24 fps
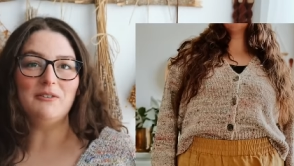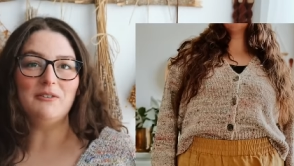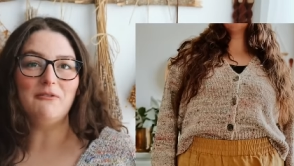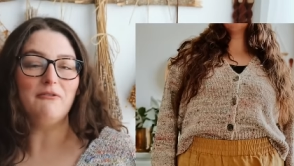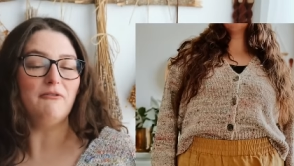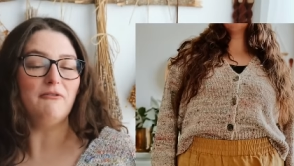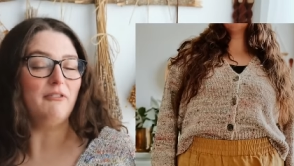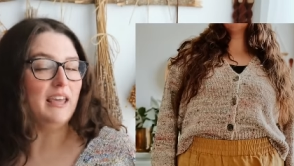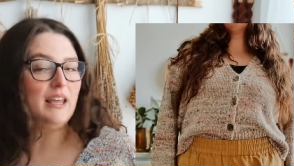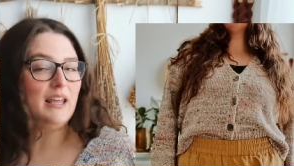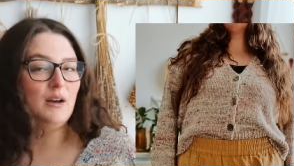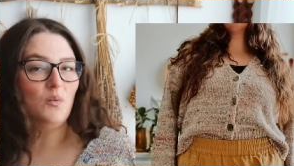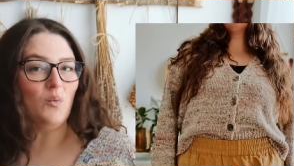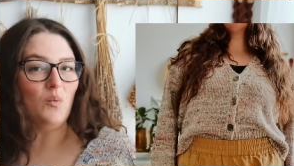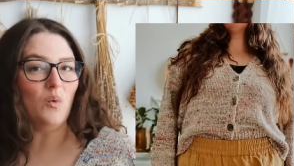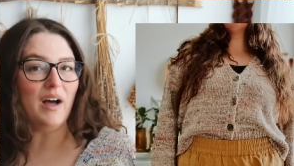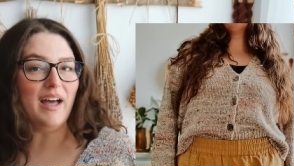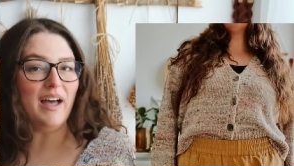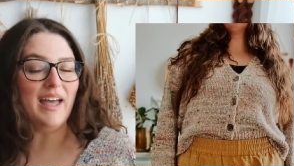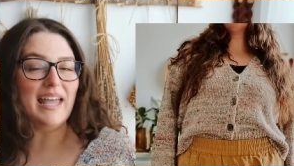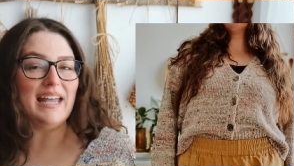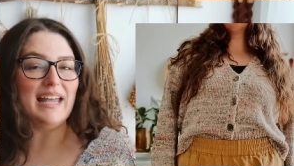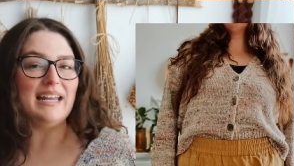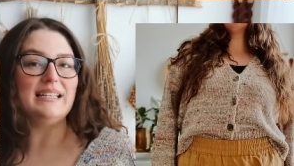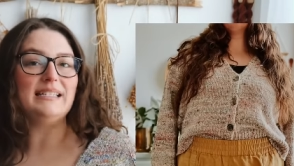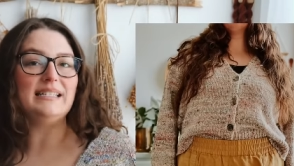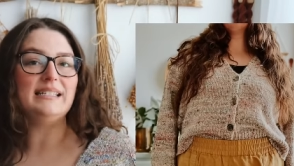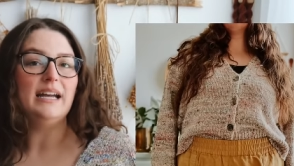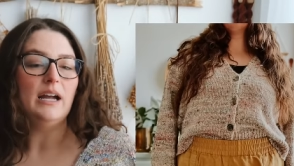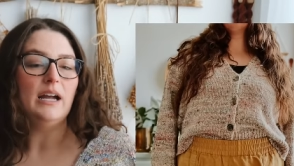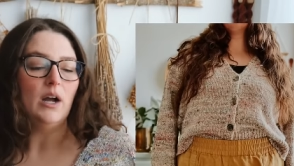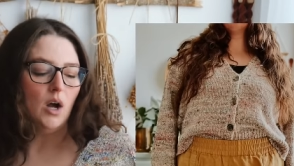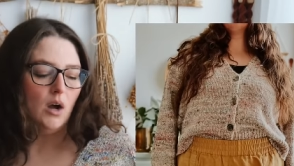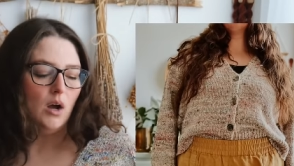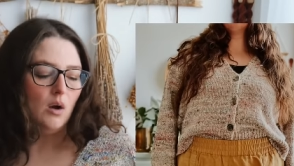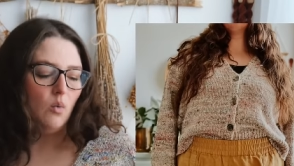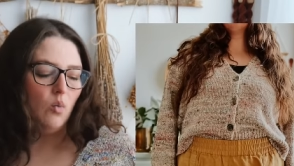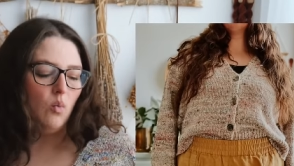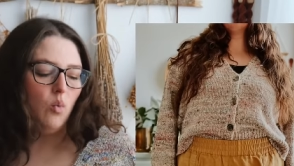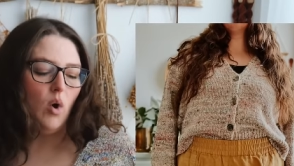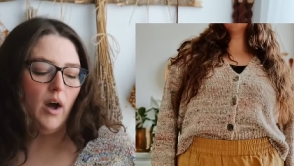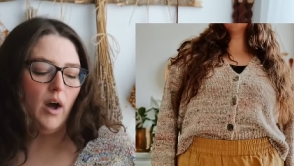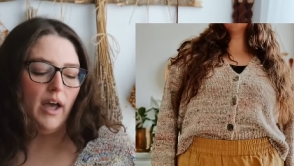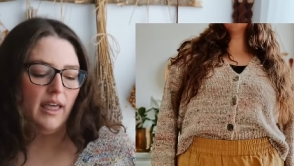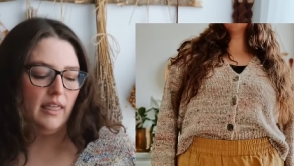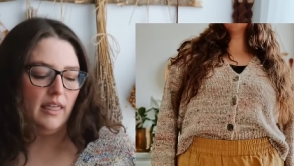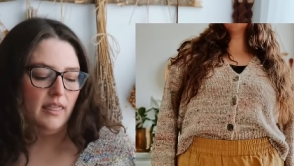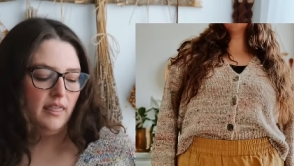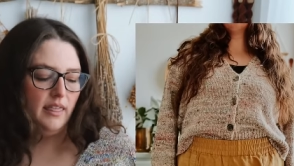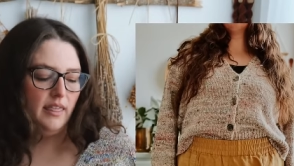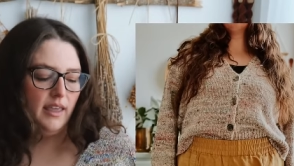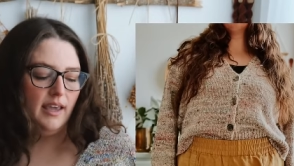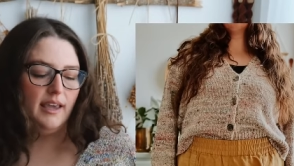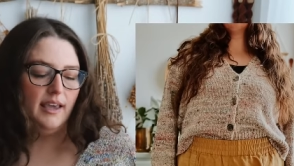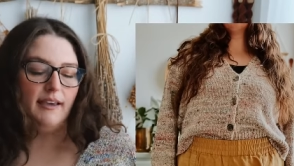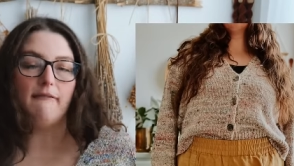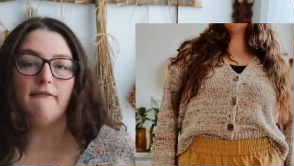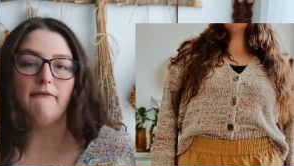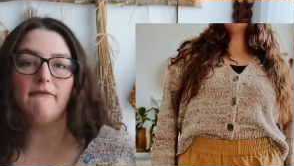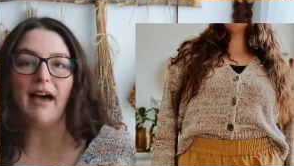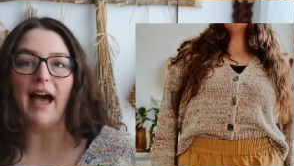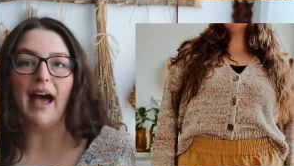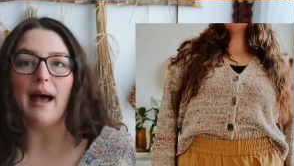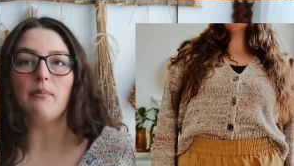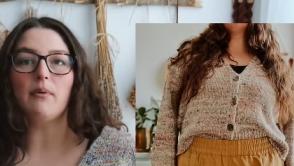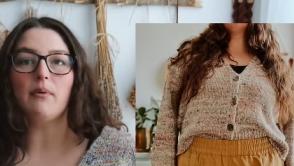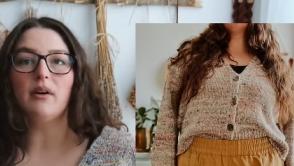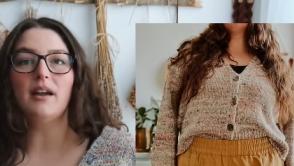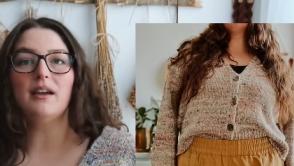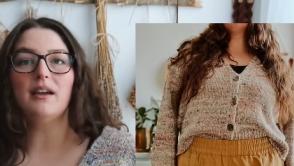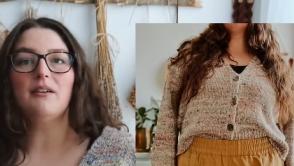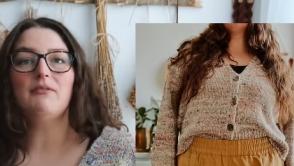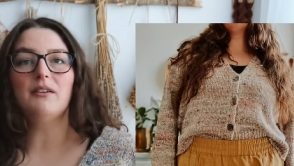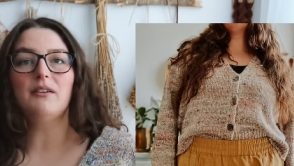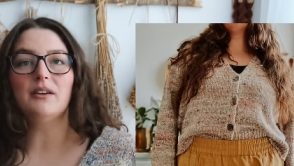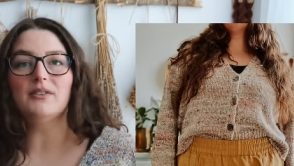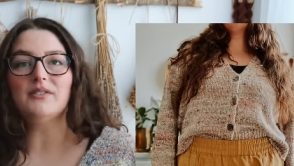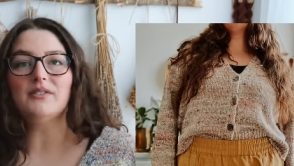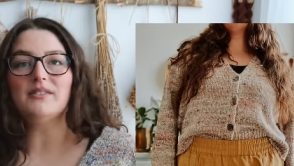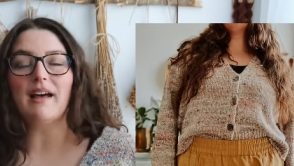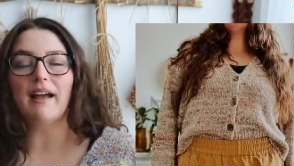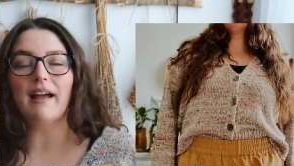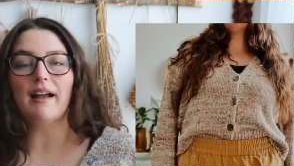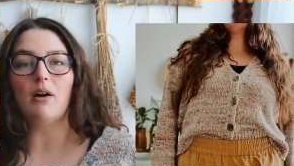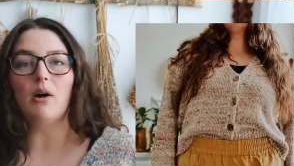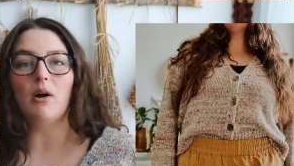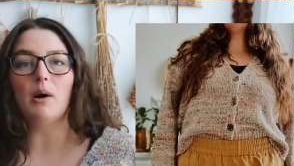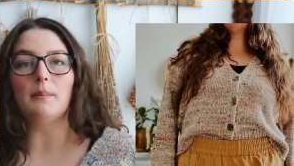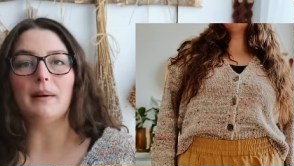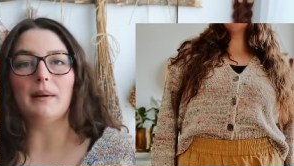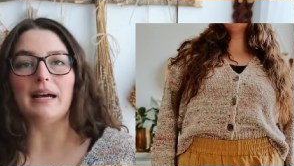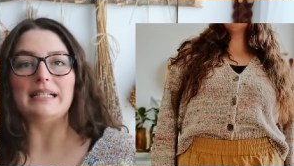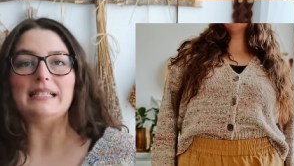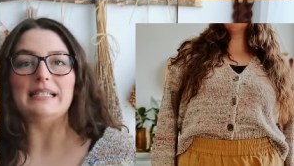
fit was, what the fabric feels like on my